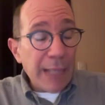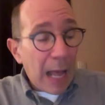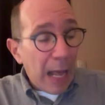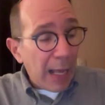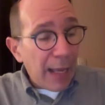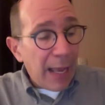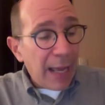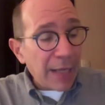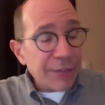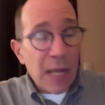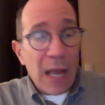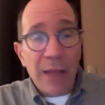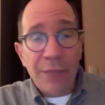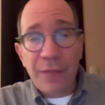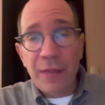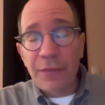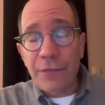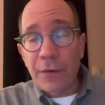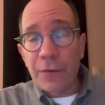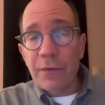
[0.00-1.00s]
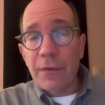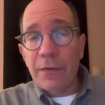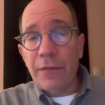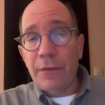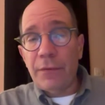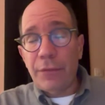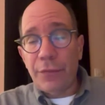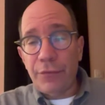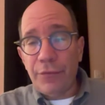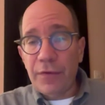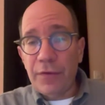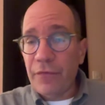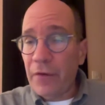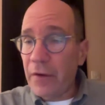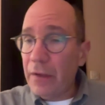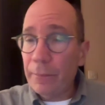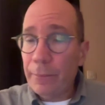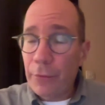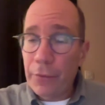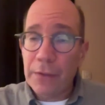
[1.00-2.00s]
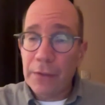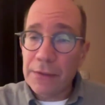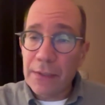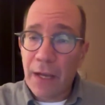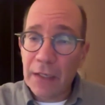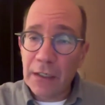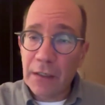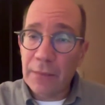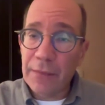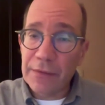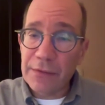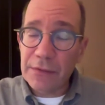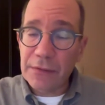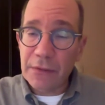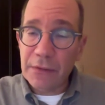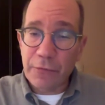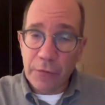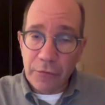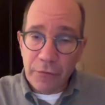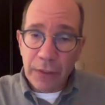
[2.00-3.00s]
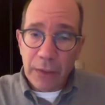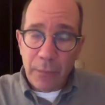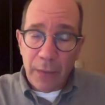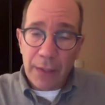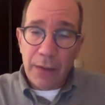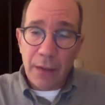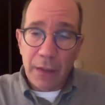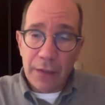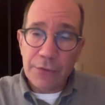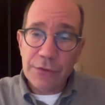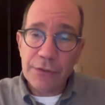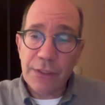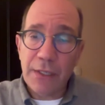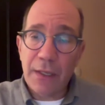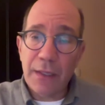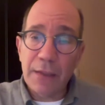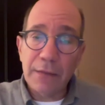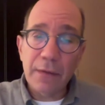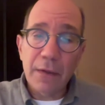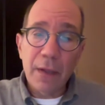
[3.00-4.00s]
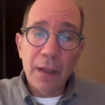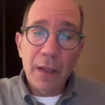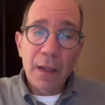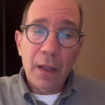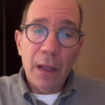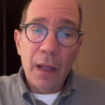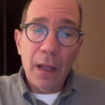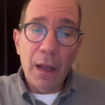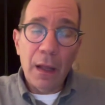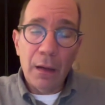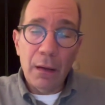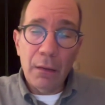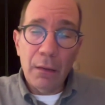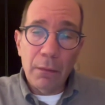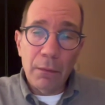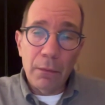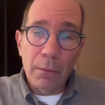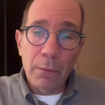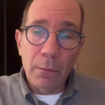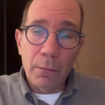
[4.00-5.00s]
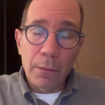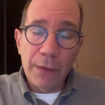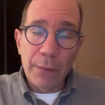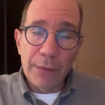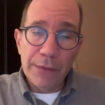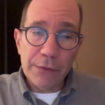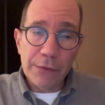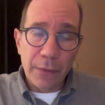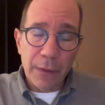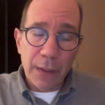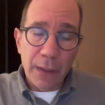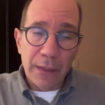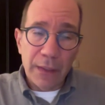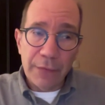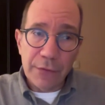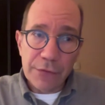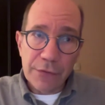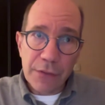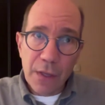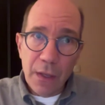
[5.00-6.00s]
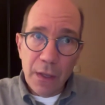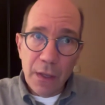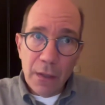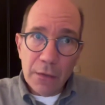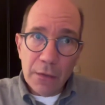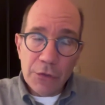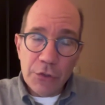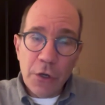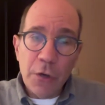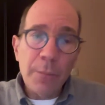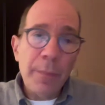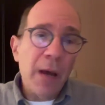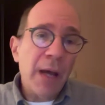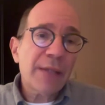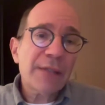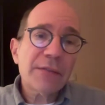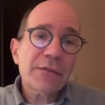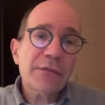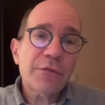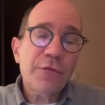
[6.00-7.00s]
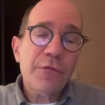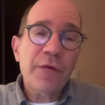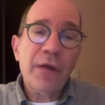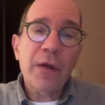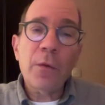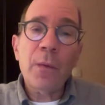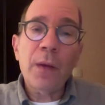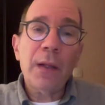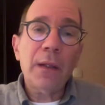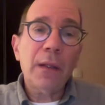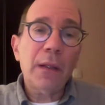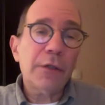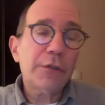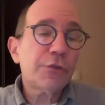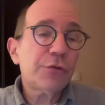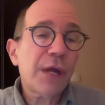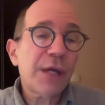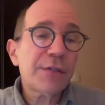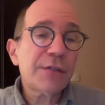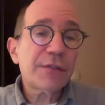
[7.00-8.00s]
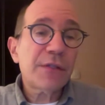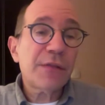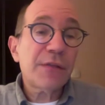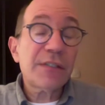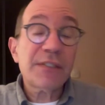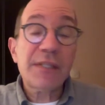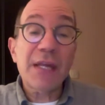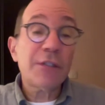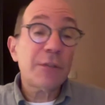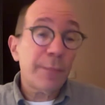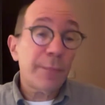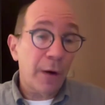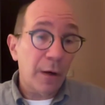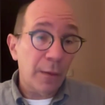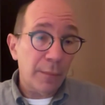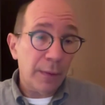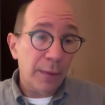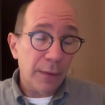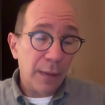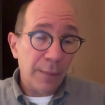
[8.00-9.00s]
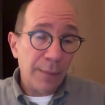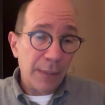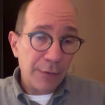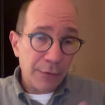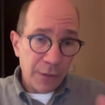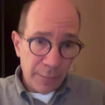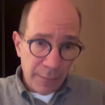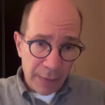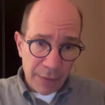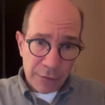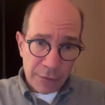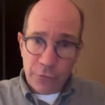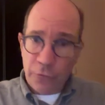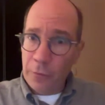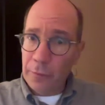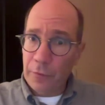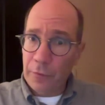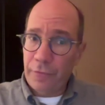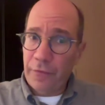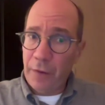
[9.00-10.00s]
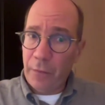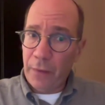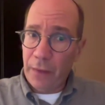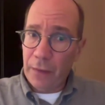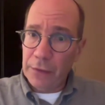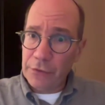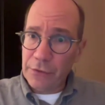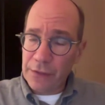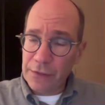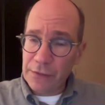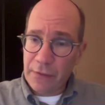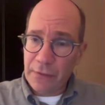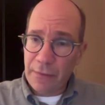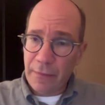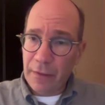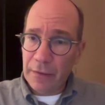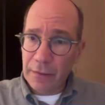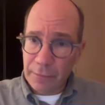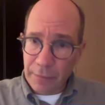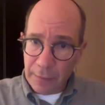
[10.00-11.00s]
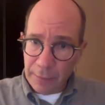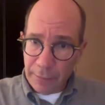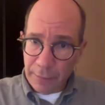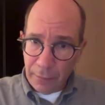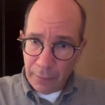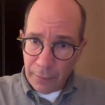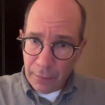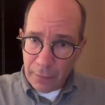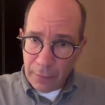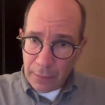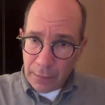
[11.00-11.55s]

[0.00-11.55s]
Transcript: Yeah, I think though there are three very important documents if we really want to understand what's going on. There's Joe Biden's farewell address to the State Department. I'm not talking about his formal farewell address to the American people.